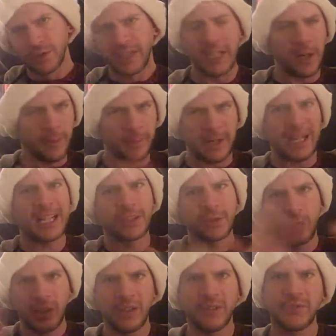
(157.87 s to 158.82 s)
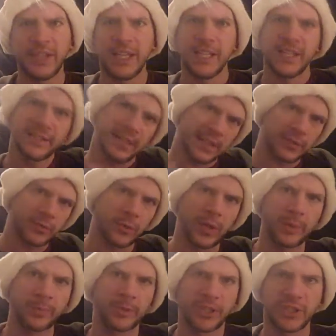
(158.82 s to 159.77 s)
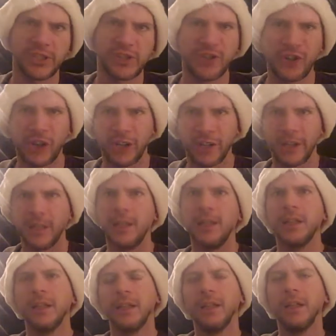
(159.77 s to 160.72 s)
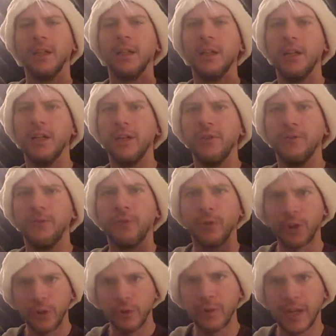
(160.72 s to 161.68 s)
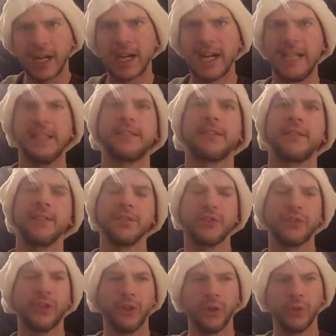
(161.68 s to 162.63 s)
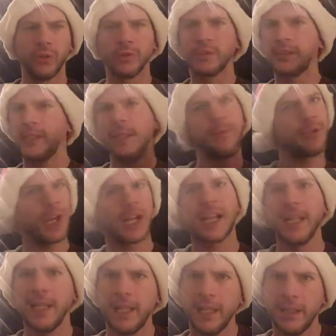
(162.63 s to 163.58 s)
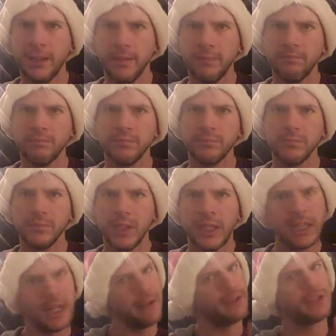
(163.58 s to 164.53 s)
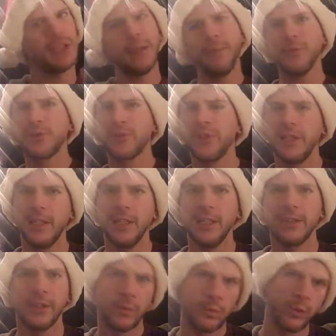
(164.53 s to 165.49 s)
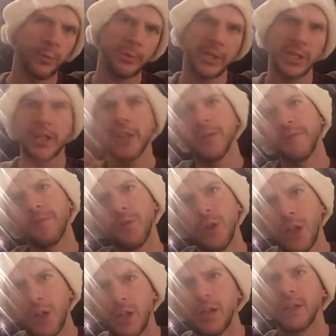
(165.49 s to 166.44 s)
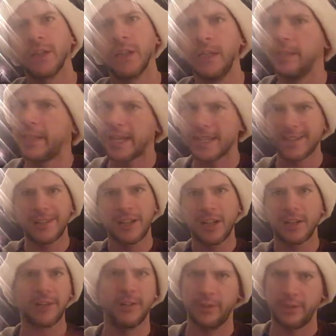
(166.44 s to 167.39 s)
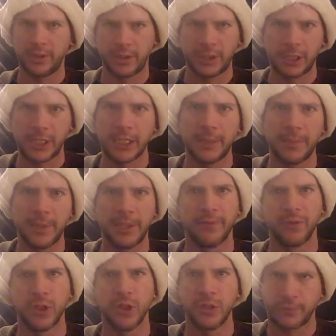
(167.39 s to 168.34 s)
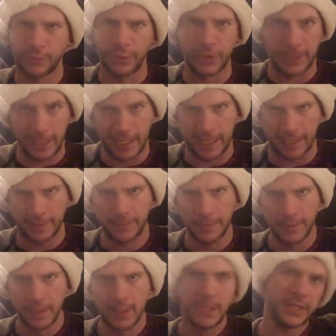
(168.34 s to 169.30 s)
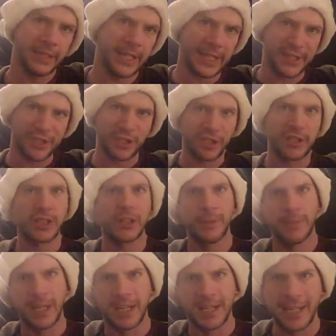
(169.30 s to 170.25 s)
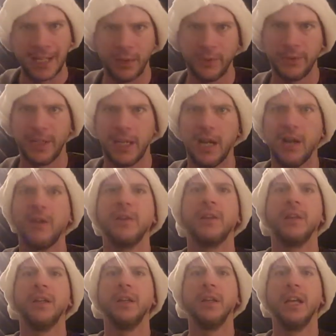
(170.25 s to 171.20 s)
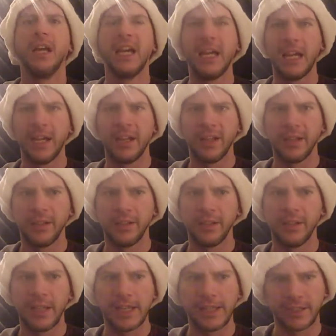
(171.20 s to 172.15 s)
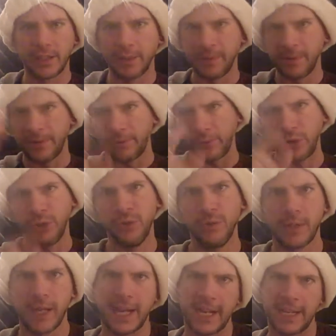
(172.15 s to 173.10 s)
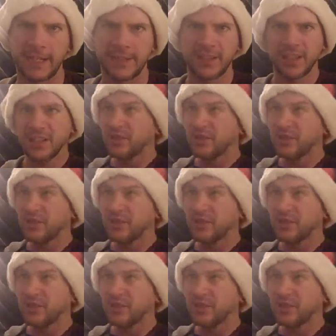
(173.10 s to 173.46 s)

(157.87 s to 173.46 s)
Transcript: count back 12 days. That's when I'm going to start it for you guys. So keep checking in. Every time you see it, there will be another vlog. And that's not going to be the vlog for today. That's just going to be a countdown. And it's going to be for you guys.